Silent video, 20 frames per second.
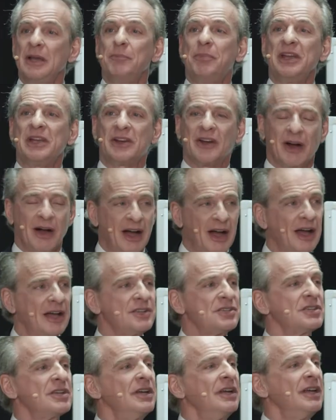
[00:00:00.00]

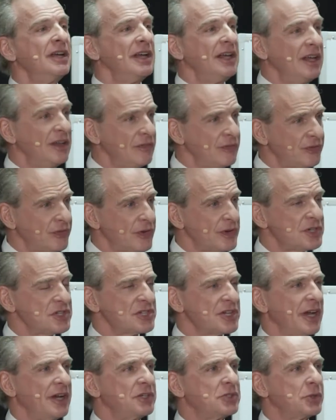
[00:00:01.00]
Because in first
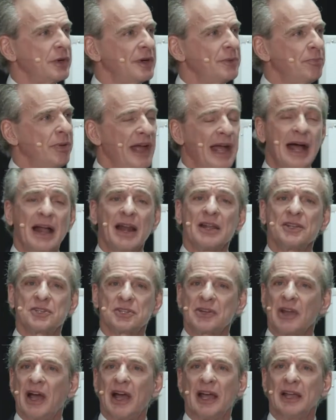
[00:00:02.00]
century
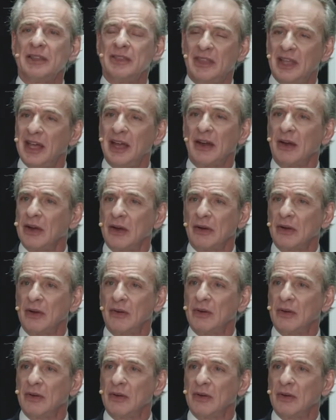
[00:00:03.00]
Palestine, their